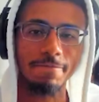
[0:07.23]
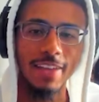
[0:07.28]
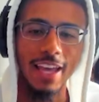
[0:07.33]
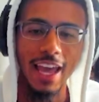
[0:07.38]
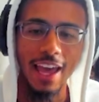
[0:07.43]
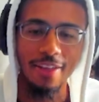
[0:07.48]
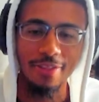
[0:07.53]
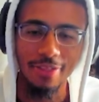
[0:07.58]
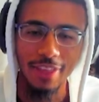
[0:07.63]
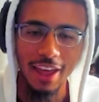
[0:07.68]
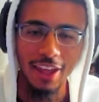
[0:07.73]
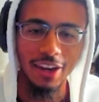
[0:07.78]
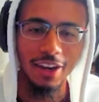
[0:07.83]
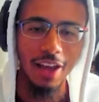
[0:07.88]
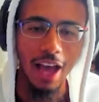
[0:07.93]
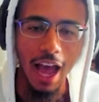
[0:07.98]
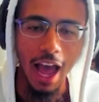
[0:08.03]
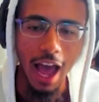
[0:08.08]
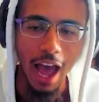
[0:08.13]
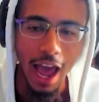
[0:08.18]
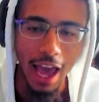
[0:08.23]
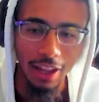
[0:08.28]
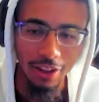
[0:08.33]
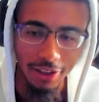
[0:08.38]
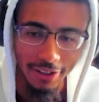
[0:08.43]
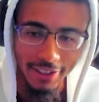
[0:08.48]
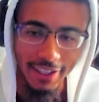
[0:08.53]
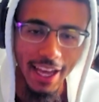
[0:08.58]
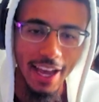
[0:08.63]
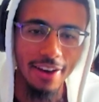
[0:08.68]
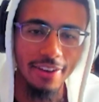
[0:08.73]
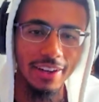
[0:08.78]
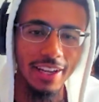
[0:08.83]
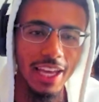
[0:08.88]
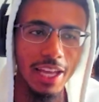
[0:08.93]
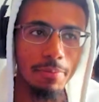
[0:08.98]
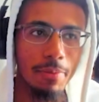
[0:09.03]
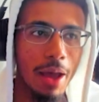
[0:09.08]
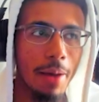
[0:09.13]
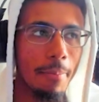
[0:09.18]
And then I looked down
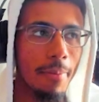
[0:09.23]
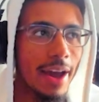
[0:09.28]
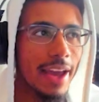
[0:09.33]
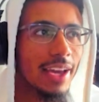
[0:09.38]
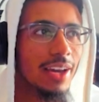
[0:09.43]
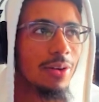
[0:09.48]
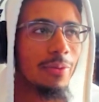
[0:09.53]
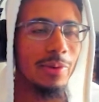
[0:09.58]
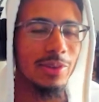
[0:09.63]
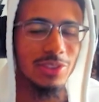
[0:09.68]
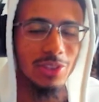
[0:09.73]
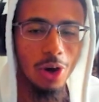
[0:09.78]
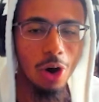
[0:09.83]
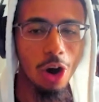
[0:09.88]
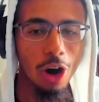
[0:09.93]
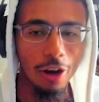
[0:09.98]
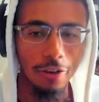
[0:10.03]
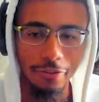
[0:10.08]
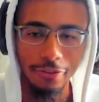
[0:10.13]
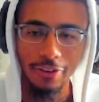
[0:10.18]
and my mic was off.